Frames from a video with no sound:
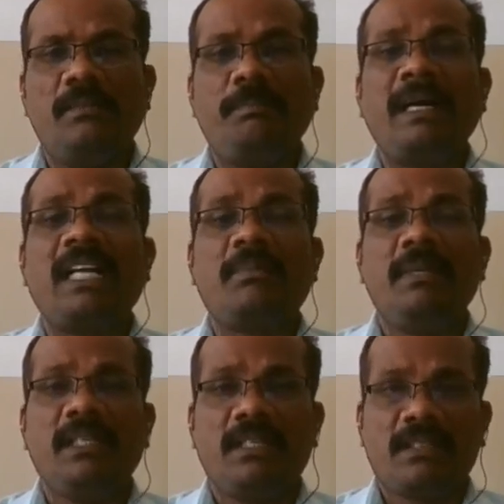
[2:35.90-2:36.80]

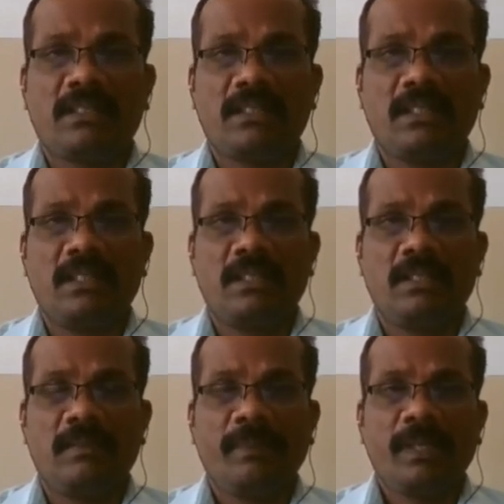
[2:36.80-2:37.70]
parameters
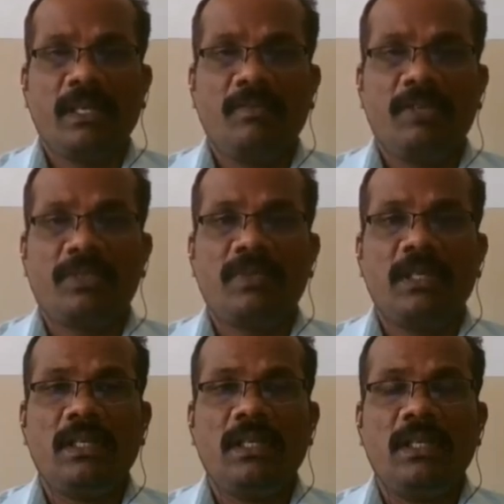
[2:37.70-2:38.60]
which will